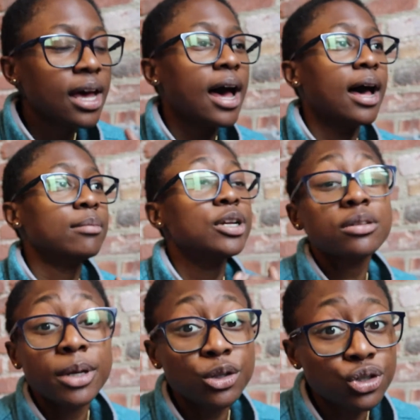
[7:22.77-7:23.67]

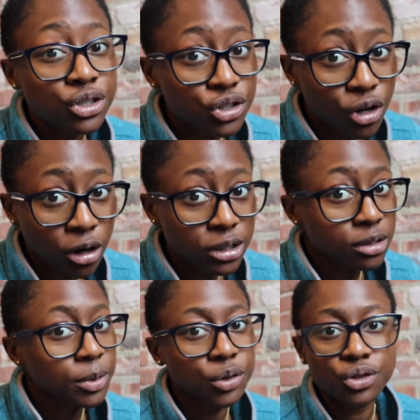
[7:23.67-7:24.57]
Doesn't mean you shouldn't start,
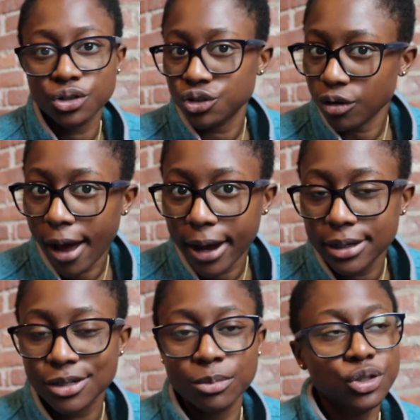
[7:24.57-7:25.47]
doesn't mean you shouldn't try,
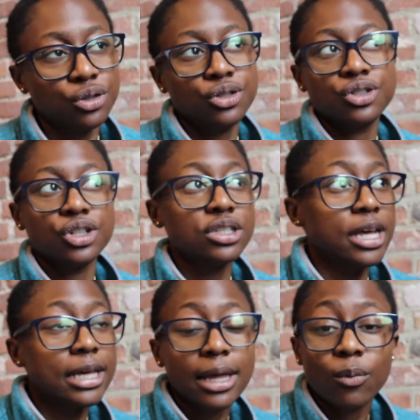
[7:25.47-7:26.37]
doesn't mean you shouldn't
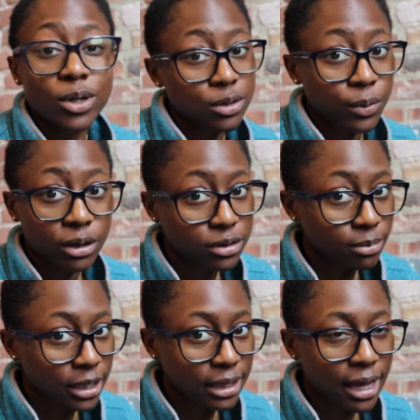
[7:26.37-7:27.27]
take it like once a week or
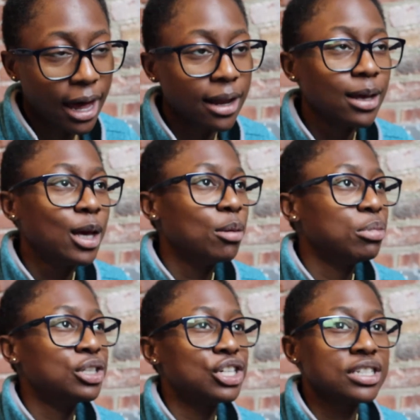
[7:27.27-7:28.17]
something like that,
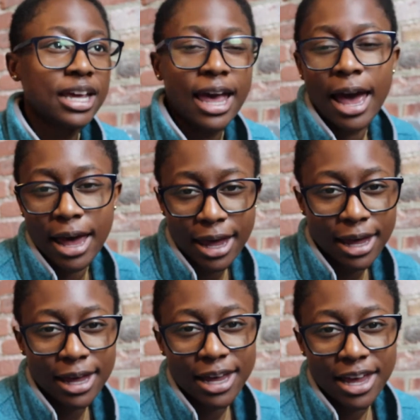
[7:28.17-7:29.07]
but just like
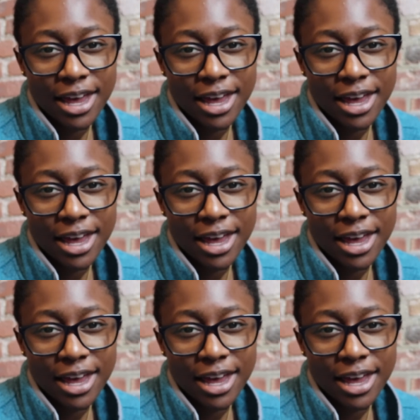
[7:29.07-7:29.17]
I